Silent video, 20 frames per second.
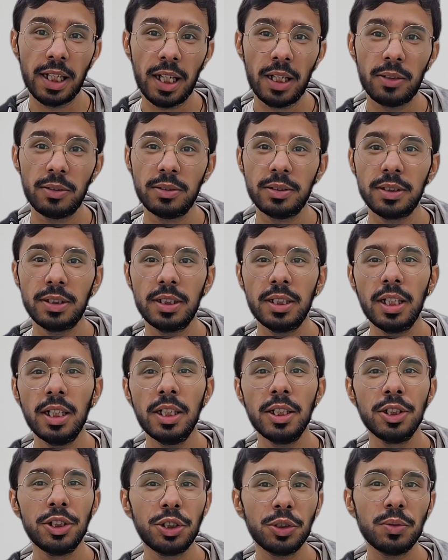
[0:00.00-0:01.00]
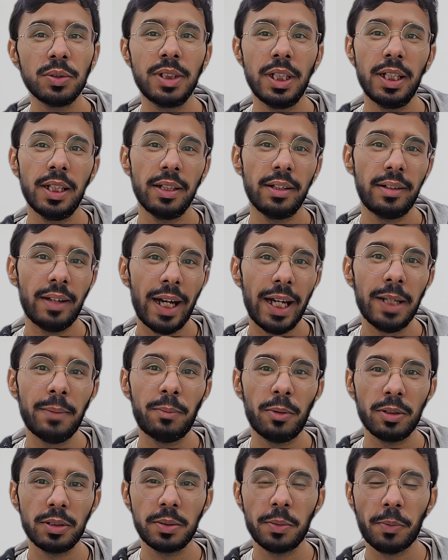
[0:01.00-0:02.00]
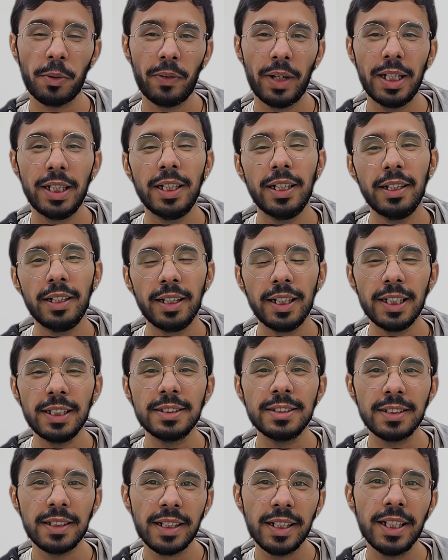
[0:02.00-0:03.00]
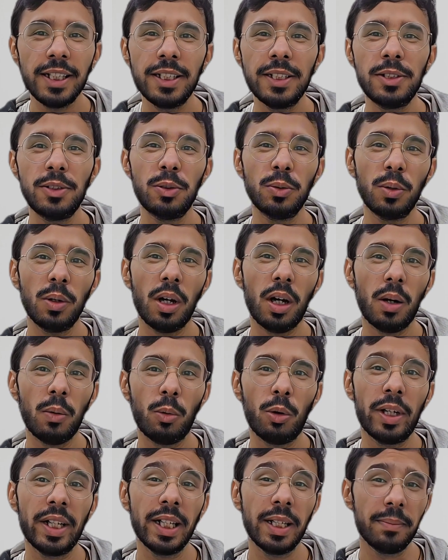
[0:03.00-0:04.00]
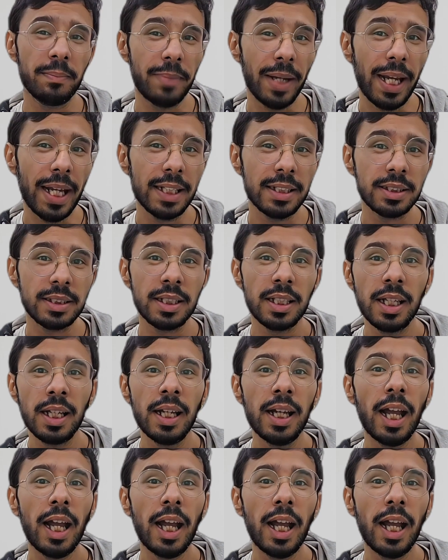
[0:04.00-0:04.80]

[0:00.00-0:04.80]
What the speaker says: accounts, choosing the right proxy provider is the key to avoiding bans